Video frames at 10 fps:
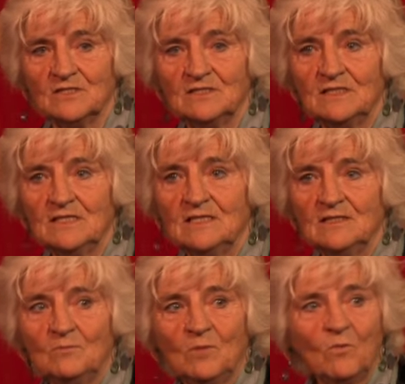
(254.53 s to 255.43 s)

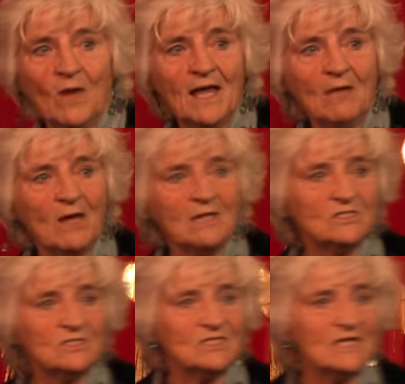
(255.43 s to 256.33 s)
But when I went
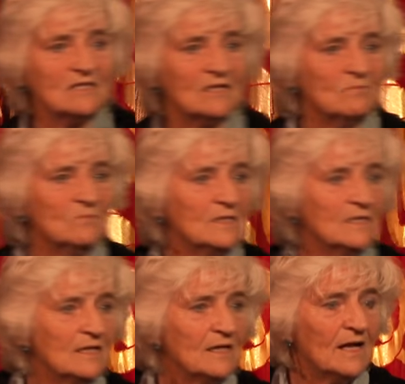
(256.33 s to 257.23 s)
to see them,
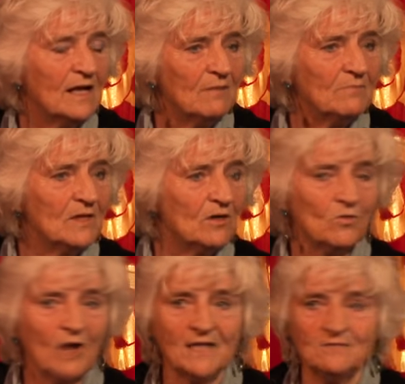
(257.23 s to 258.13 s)
um, there are
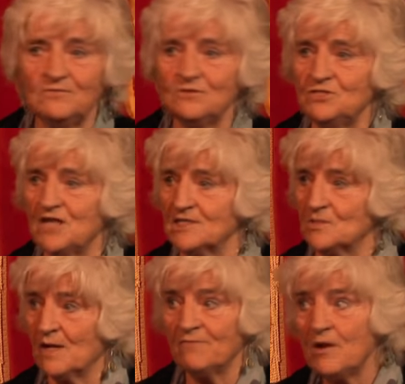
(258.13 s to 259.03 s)
quite a few
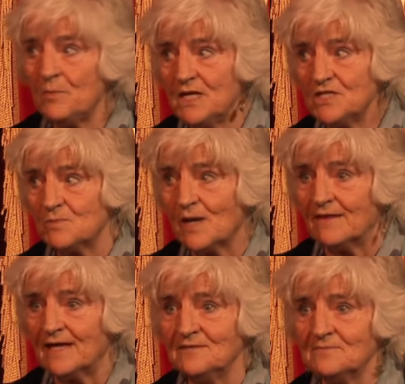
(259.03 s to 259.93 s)
gentlemen. I'm very pleased
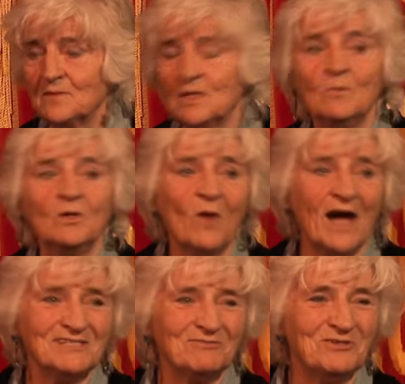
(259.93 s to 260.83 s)
about that.
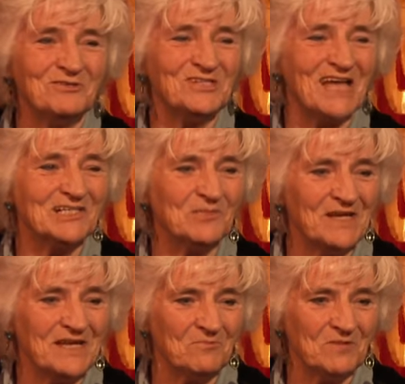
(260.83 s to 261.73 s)
Quite a few
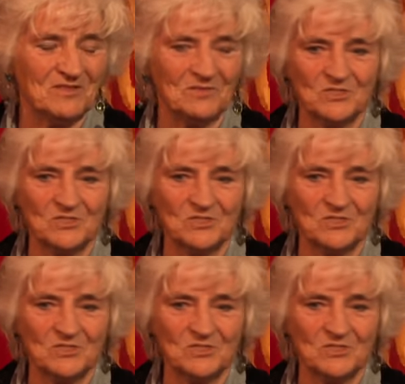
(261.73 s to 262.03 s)
gentlemen in with them.